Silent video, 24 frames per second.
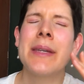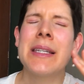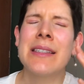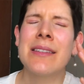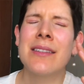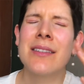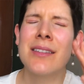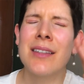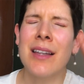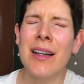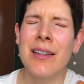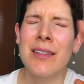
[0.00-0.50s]

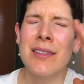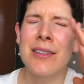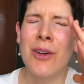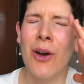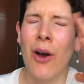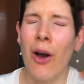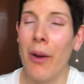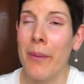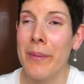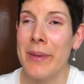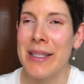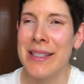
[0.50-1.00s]
start
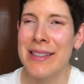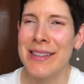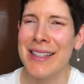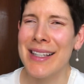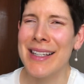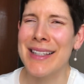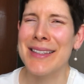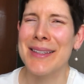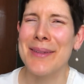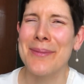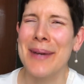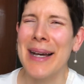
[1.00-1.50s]
hobbies
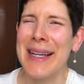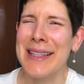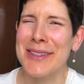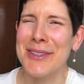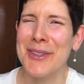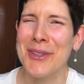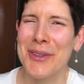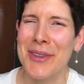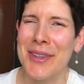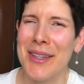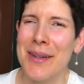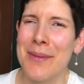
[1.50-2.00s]
and
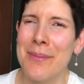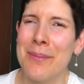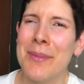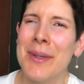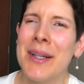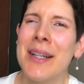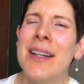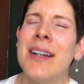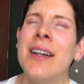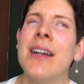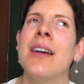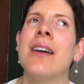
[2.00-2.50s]
abandon them.
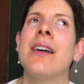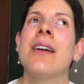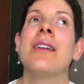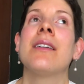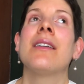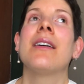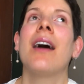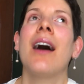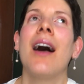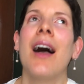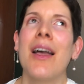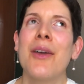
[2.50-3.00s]

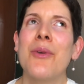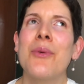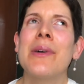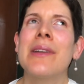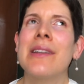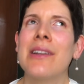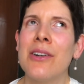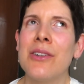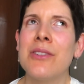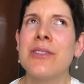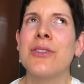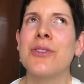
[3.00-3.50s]
I will
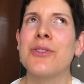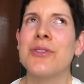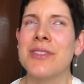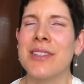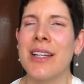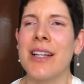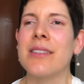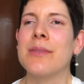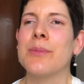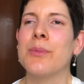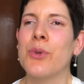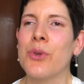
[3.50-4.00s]
also
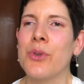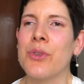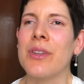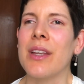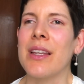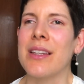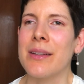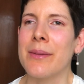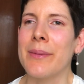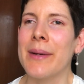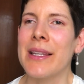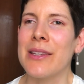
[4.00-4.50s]
start books
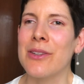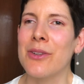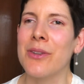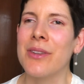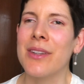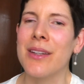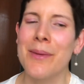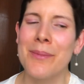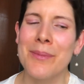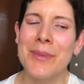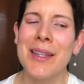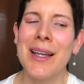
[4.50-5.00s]
and abandon
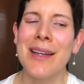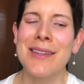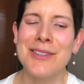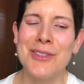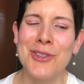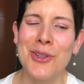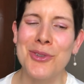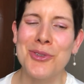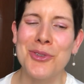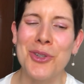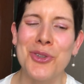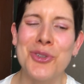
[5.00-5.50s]
them. That's
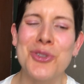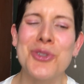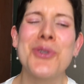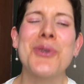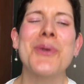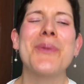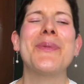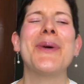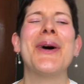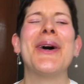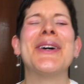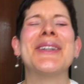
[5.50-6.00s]
also true
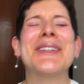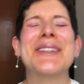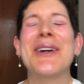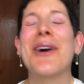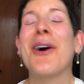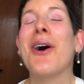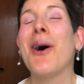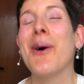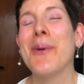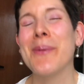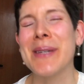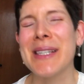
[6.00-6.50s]
about
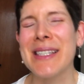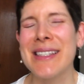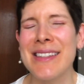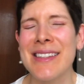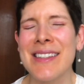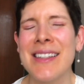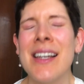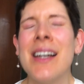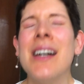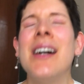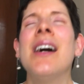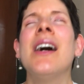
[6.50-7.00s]
hobbies.
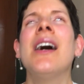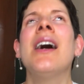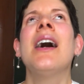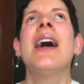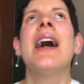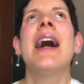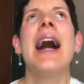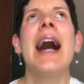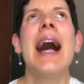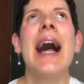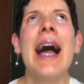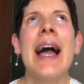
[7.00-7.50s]

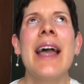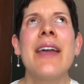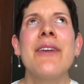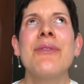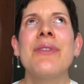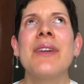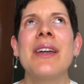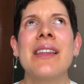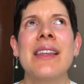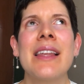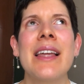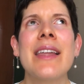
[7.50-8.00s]
I
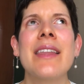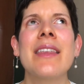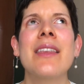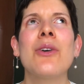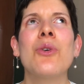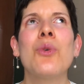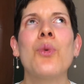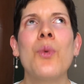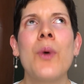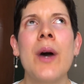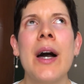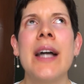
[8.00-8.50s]
feel like the
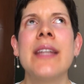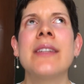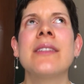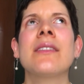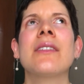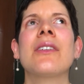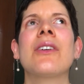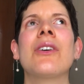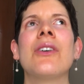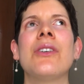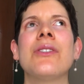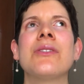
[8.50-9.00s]
one
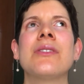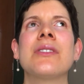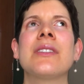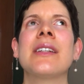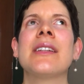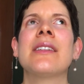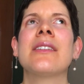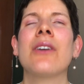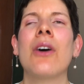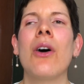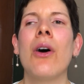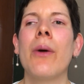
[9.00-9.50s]

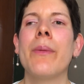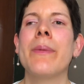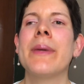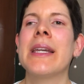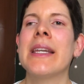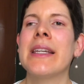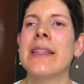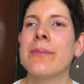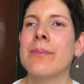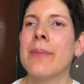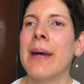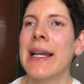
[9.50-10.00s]
constant hobby
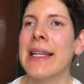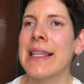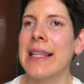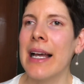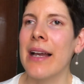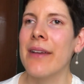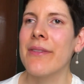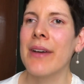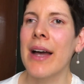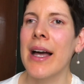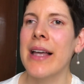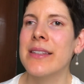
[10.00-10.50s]
in my
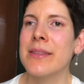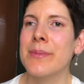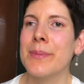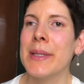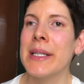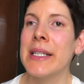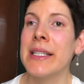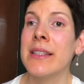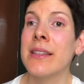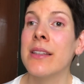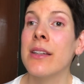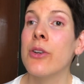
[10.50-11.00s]
life has
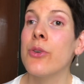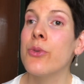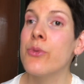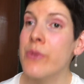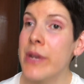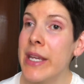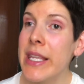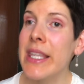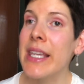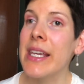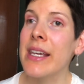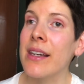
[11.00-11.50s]
been
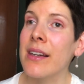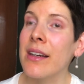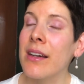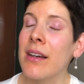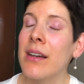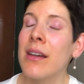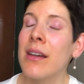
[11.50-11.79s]
reading.